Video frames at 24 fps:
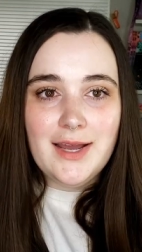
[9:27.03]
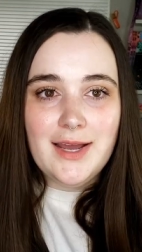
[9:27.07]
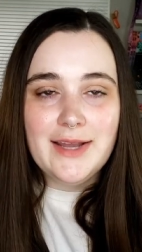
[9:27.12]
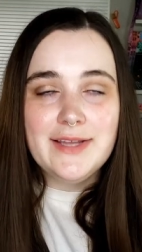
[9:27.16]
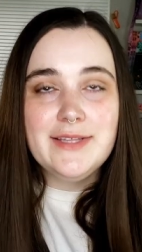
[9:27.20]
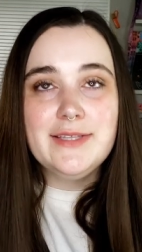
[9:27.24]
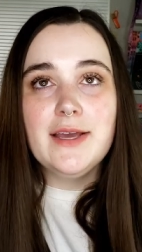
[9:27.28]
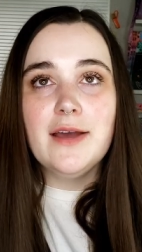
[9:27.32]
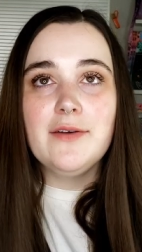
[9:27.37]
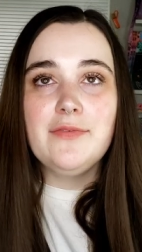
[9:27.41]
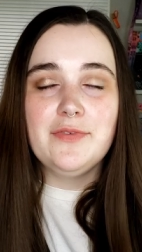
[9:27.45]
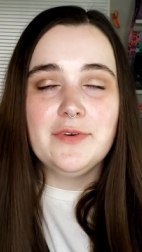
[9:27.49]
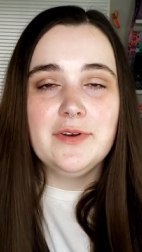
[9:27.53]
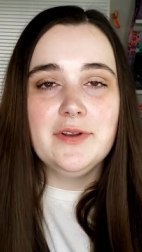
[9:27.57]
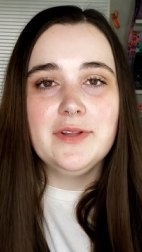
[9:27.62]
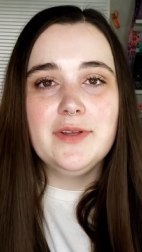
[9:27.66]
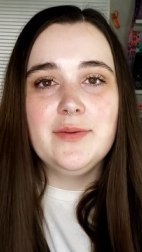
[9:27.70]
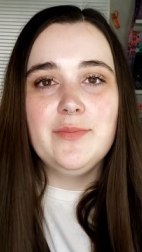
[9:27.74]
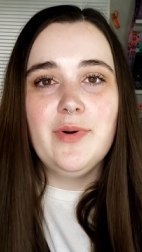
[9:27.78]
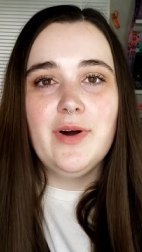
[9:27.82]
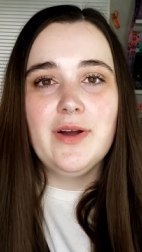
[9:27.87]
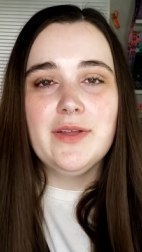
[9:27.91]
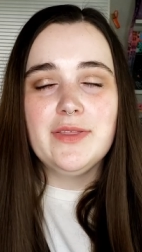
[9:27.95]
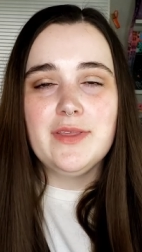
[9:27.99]
I definitely
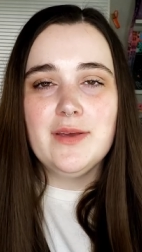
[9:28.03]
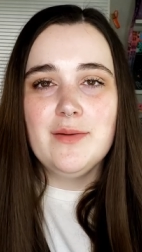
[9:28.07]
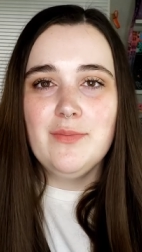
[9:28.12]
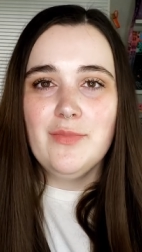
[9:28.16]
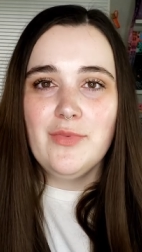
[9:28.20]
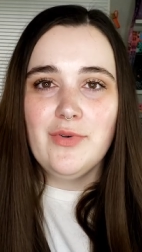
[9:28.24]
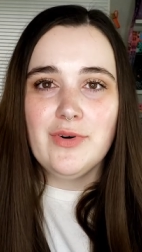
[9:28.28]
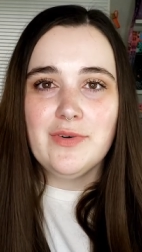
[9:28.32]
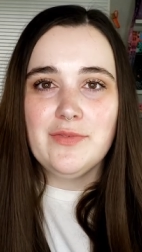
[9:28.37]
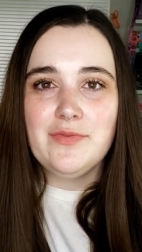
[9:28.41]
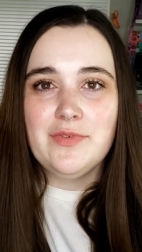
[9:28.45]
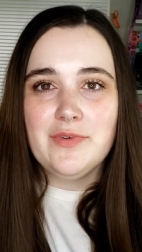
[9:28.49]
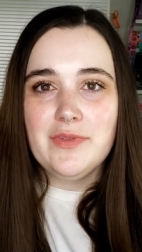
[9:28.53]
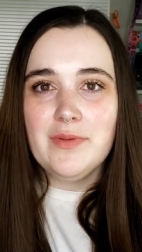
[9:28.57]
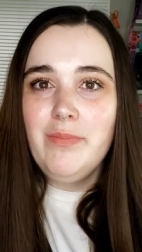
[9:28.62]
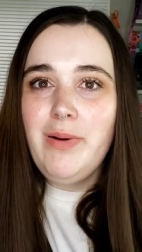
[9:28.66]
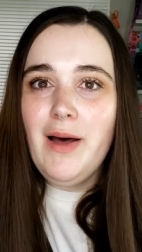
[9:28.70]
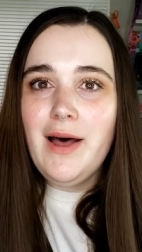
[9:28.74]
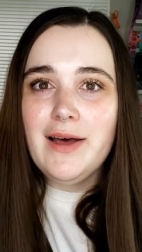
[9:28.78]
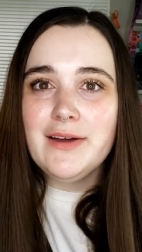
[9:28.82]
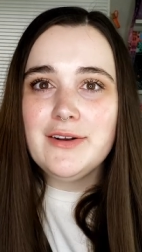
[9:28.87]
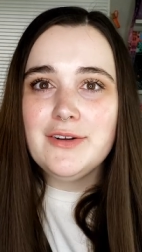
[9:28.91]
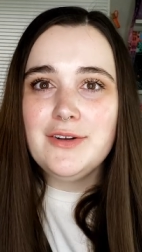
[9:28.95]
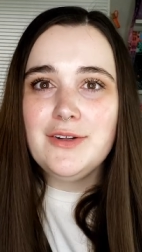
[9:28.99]
bought them more for the
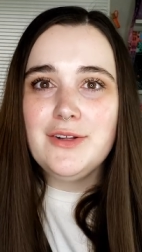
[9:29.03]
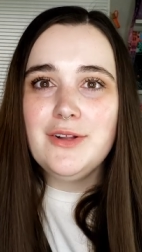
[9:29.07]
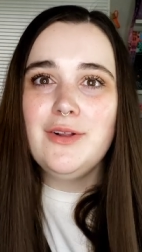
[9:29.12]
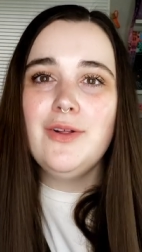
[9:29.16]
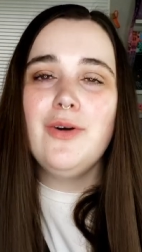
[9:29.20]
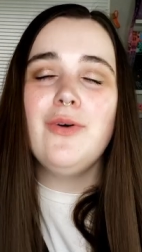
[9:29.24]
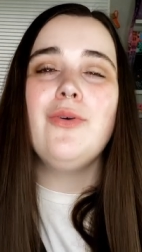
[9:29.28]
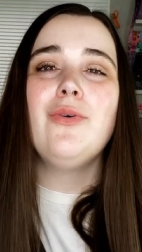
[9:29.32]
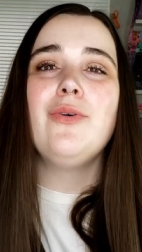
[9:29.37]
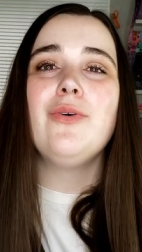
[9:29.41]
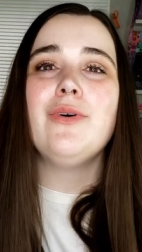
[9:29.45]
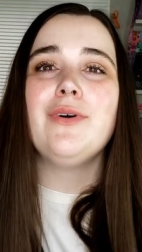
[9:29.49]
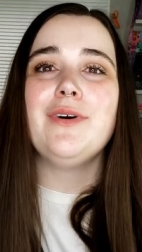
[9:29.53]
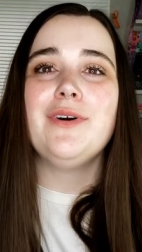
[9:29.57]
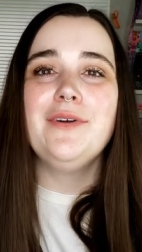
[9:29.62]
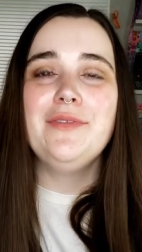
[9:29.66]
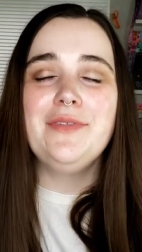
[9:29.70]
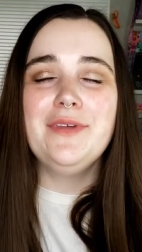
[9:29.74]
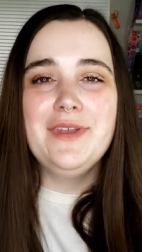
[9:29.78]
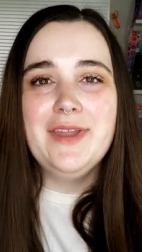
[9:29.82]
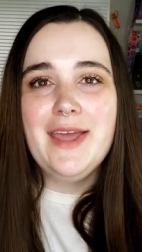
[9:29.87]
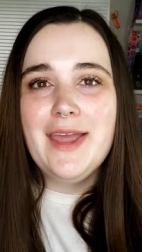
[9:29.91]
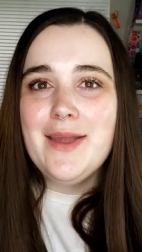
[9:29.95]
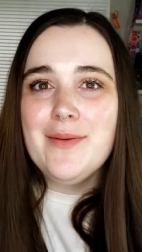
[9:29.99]
bottle or
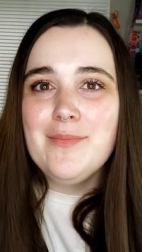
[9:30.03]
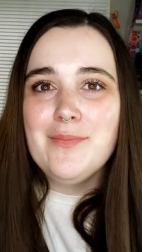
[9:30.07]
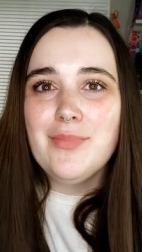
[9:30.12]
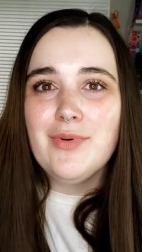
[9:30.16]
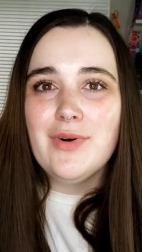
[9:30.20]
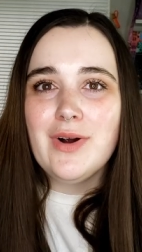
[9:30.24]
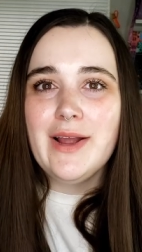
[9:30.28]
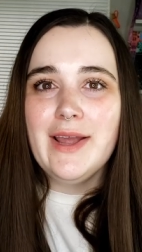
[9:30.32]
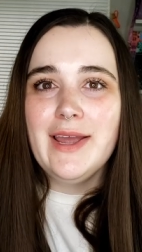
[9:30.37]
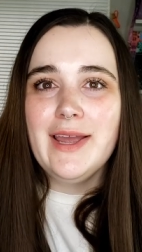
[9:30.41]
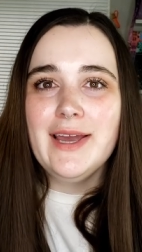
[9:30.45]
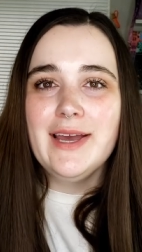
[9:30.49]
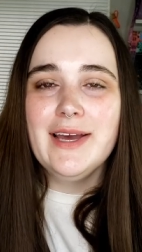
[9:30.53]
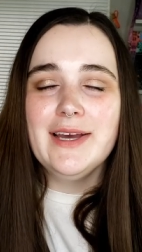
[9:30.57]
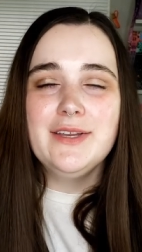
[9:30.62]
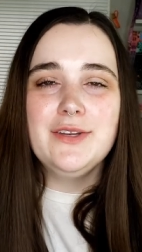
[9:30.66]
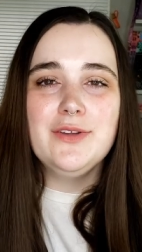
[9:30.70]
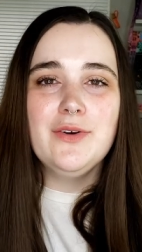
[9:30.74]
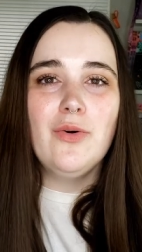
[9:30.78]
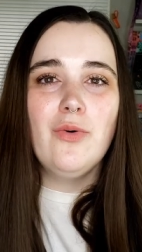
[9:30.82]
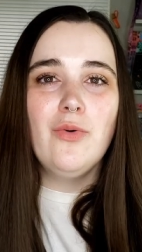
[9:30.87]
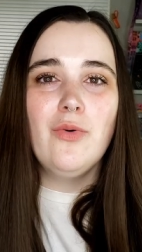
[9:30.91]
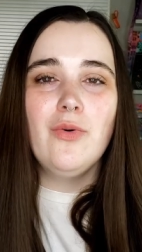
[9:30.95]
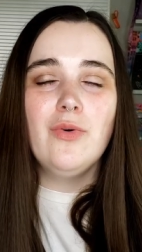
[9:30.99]
the name brand
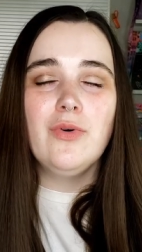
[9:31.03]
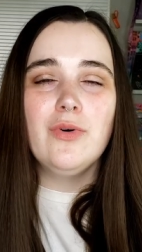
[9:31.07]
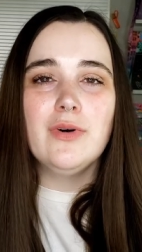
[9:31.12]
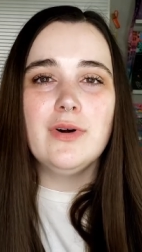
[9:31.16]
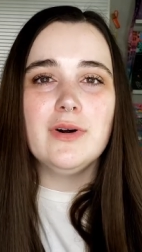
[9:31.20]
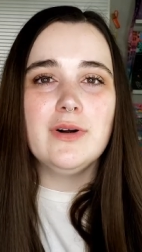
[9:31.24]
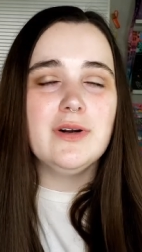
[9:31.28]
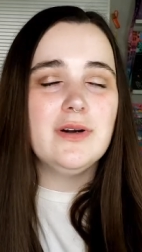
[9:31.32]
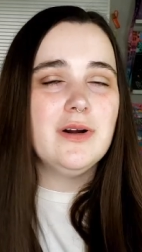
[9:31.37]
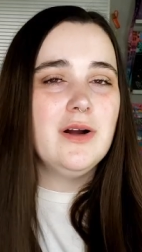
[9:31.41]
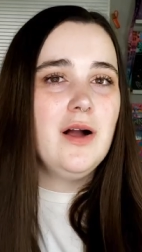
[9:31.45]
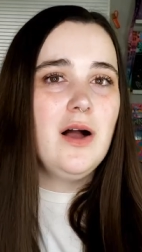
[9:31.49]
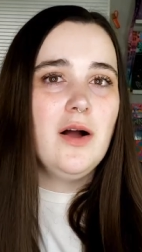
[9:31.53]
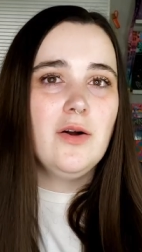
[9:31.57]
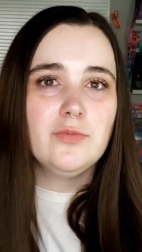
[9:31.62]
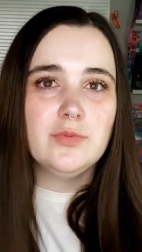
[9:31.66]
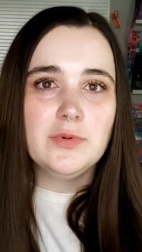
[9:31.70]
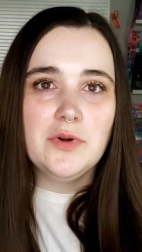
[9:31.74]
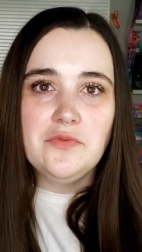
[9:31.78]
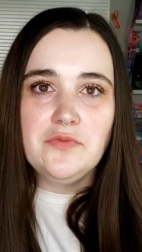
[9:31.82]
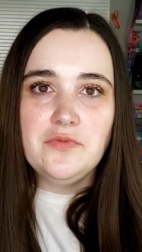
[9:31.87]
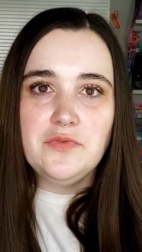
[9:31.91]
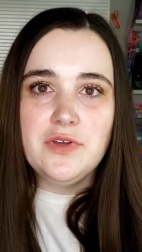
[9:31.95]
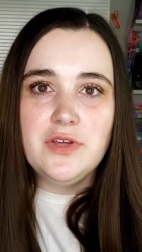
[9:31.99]
or a
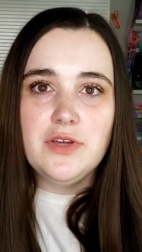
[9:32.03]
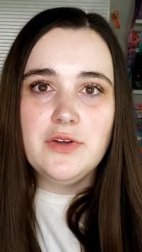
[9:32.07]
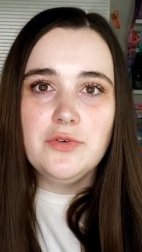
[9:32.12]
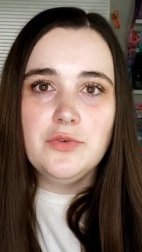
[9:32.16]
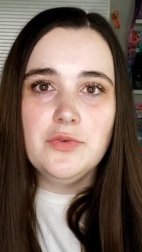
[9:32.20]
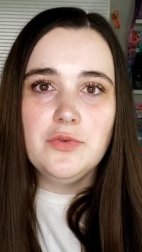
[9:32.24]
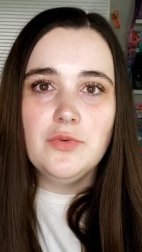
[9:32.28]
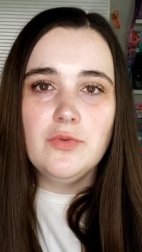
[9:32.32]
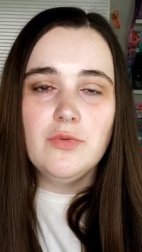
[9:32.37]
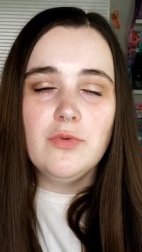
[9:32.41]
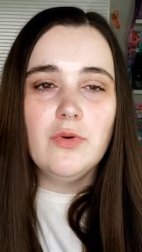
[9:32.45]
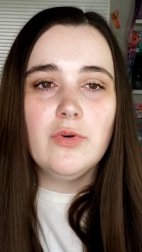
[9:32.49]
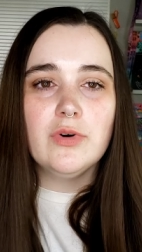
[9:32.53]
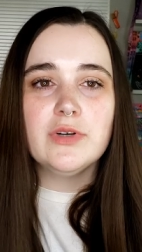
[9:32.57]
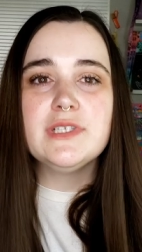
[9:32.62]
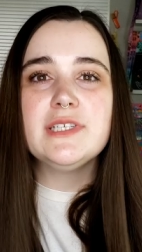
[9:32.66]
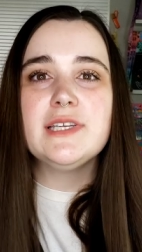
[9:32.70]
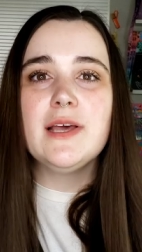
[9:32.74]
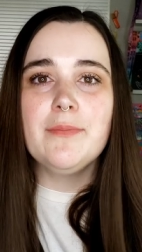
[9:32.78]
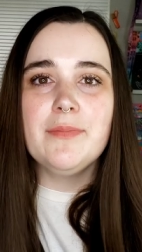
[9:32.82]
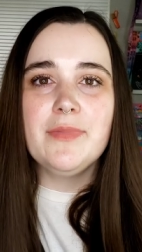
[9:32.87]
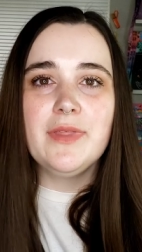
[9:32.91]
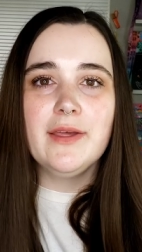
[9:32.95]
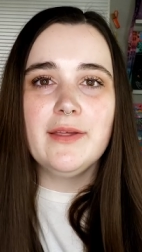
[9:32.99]
review or
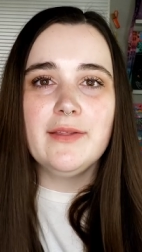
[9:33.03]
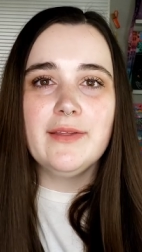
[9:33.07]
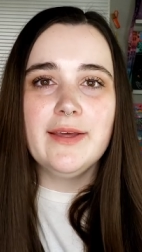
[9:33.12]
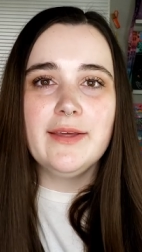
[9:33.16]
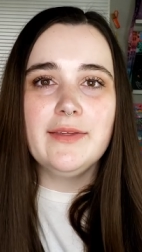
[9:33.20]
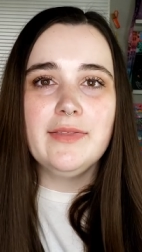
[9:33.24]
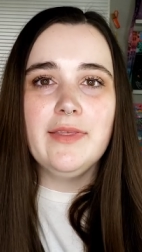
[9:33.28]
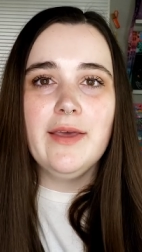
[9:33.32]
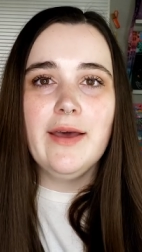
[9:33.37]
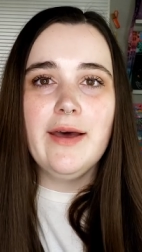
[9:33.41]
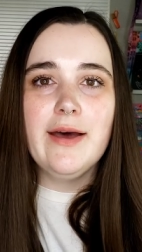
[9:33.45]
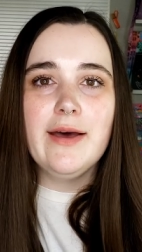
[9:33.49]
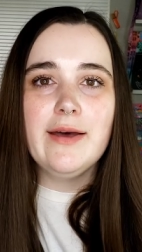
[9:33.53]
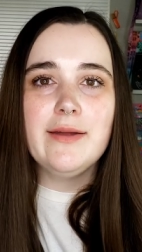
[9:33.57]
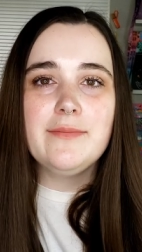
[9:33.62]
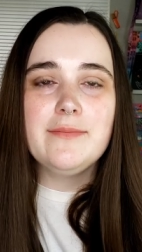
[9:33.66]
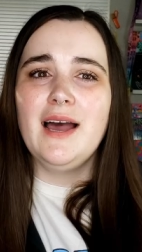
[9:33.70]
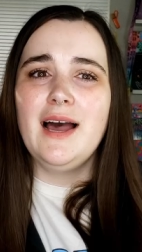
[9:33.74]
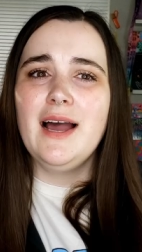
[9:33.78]
something like that.